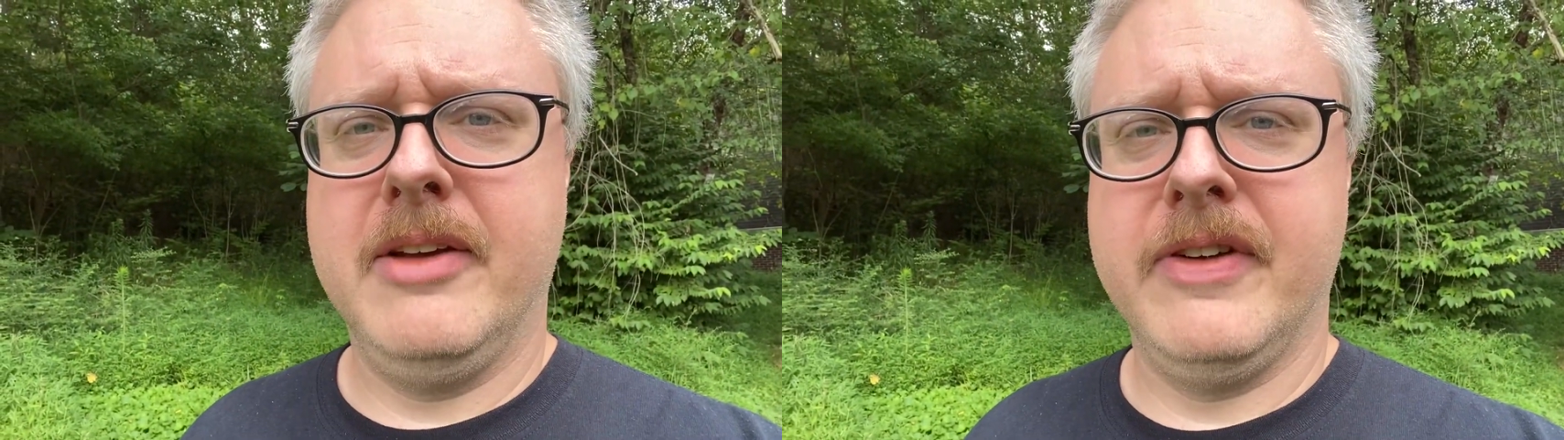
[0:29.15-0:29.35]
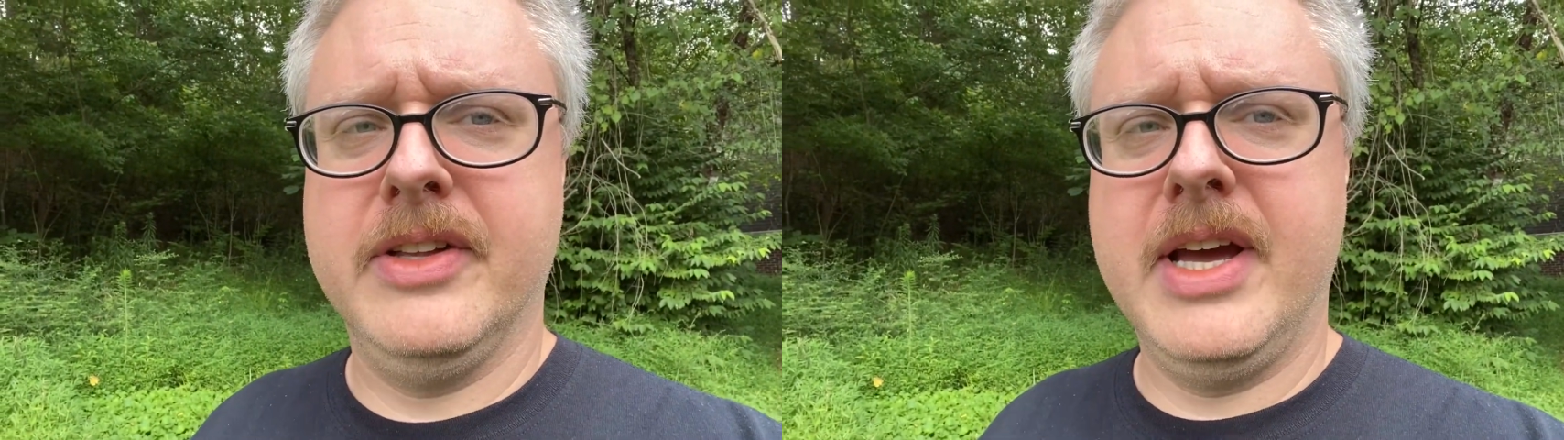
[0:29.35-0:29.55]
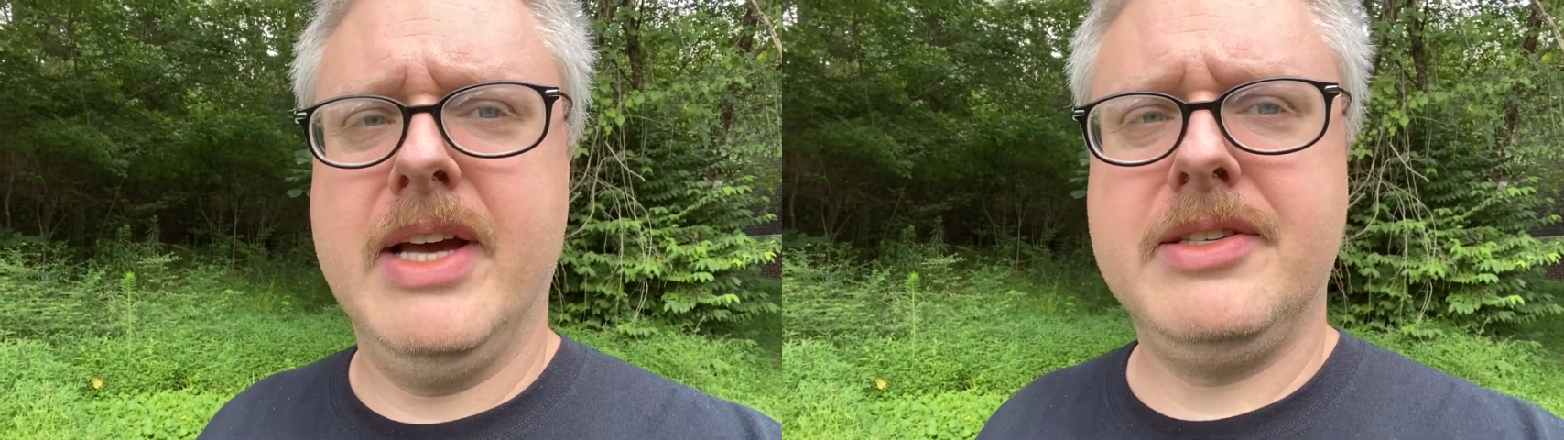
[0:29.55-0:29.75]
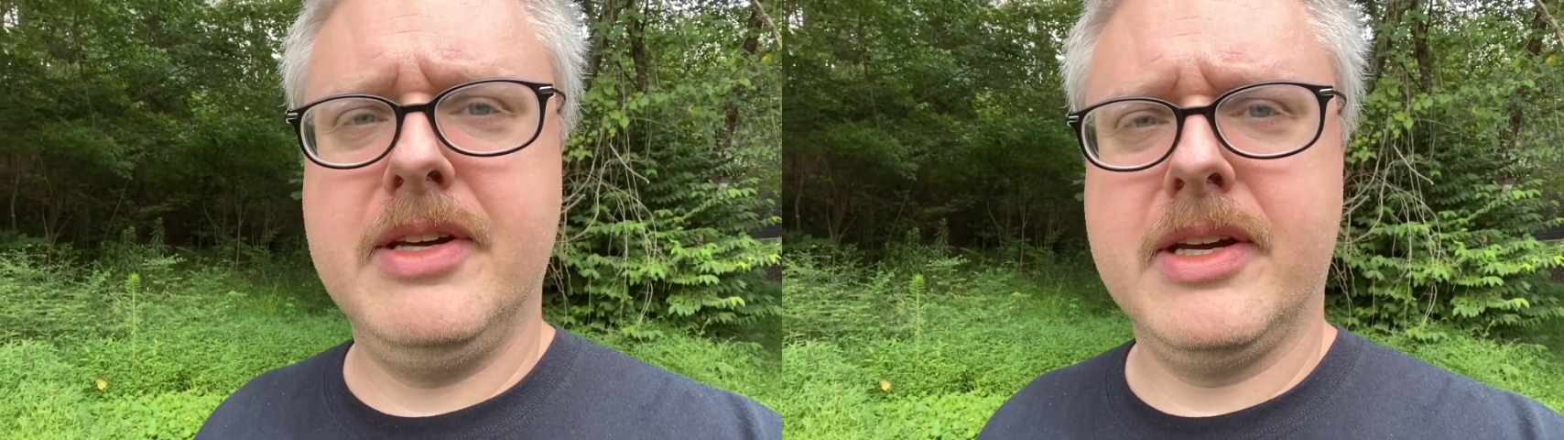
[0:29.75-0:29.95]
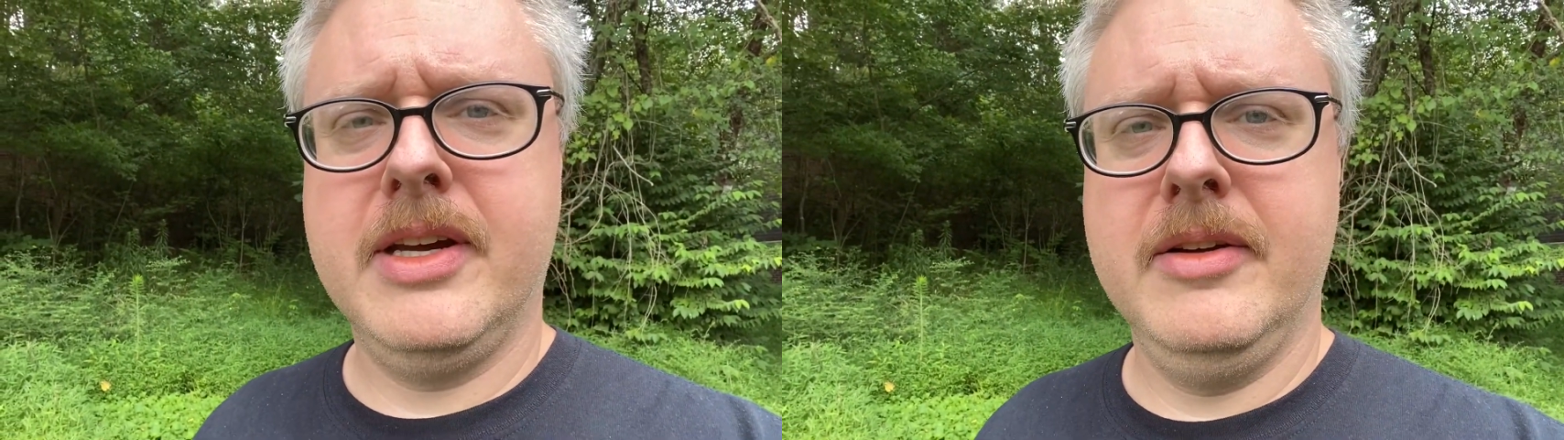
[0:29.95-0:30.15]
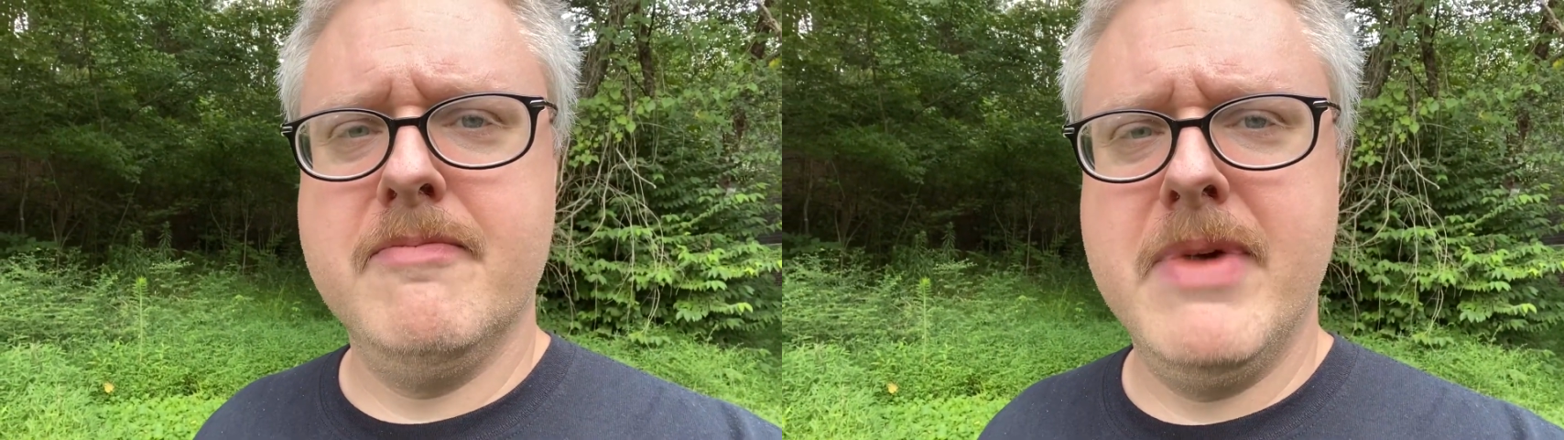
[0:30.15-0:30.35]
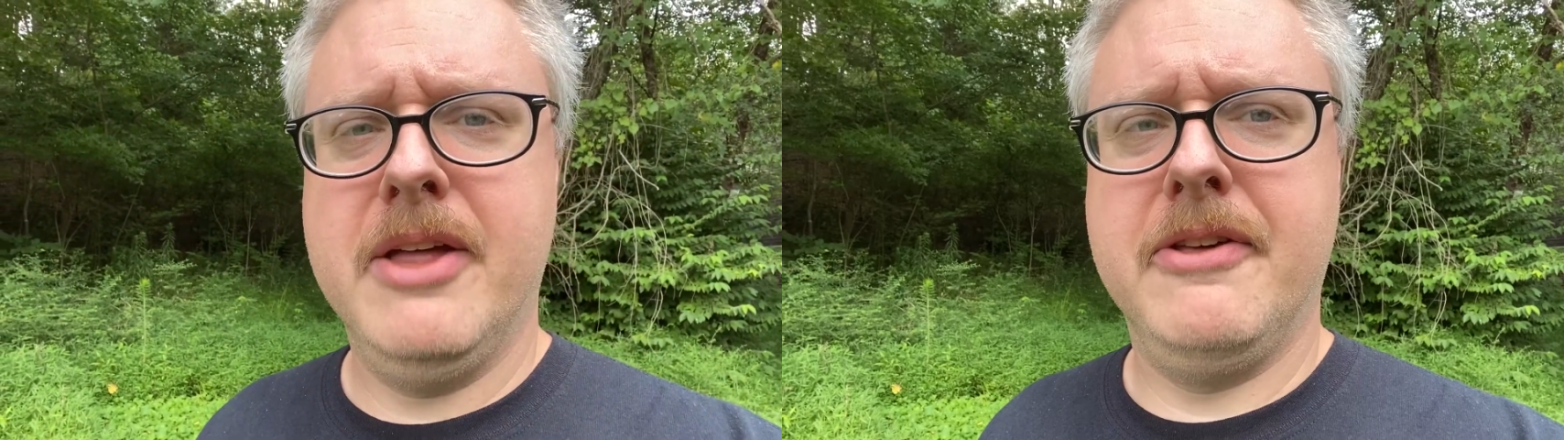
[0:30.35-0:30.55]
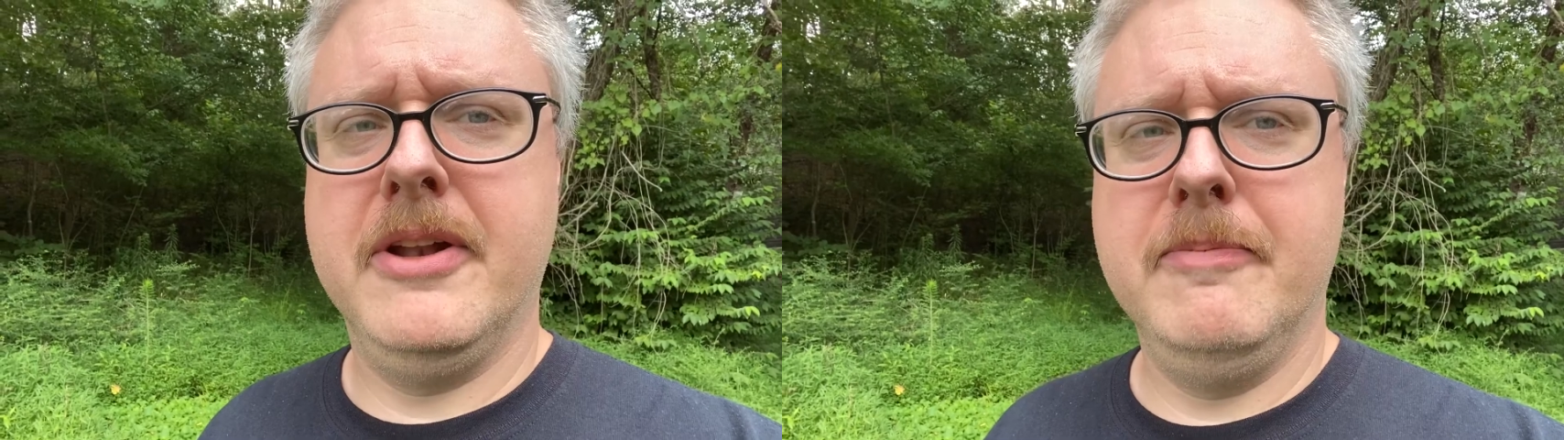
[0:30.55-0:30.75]
fantastic
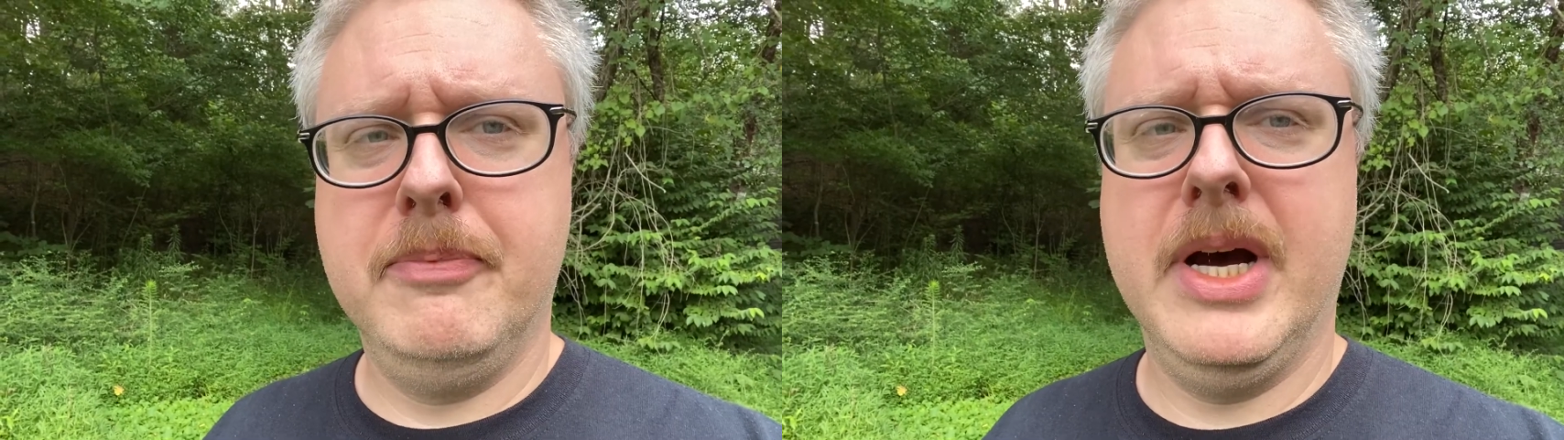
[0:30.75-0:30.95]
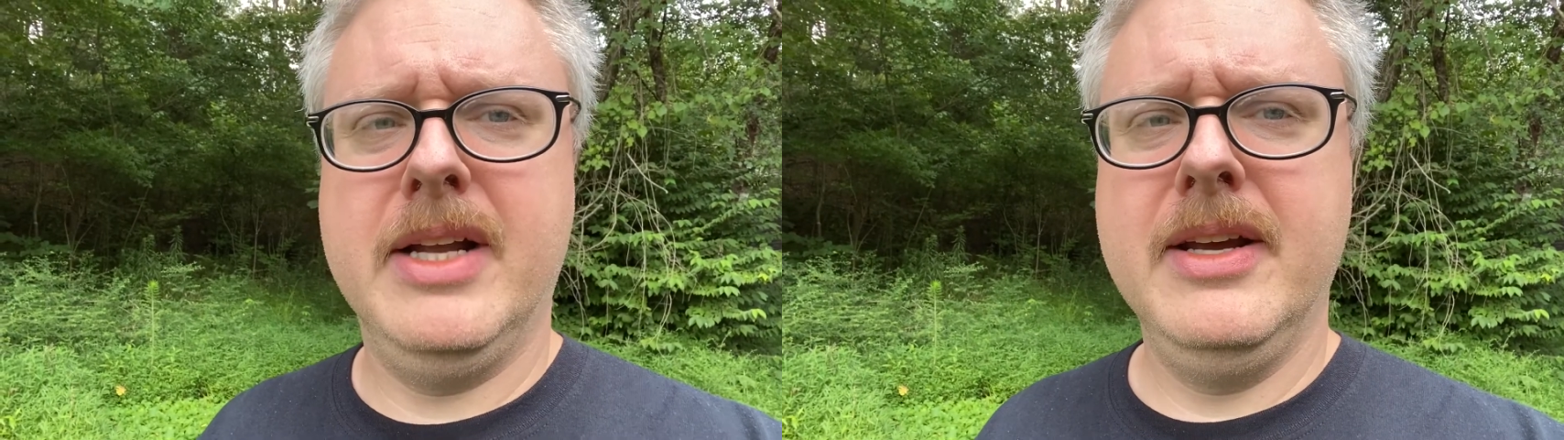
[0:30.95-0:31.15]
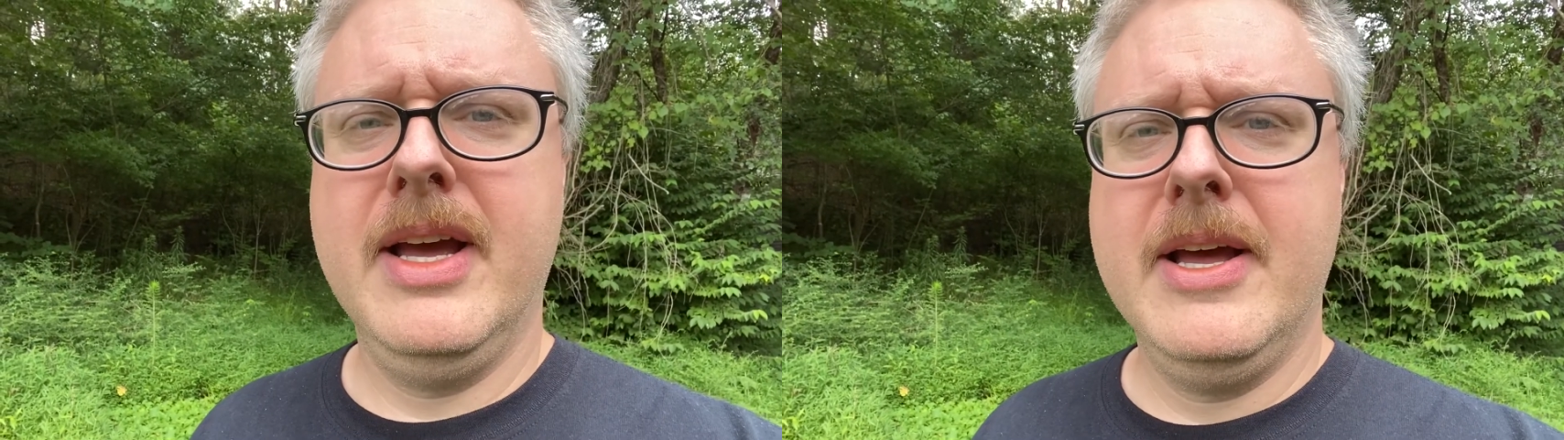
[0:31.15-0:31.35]
method, but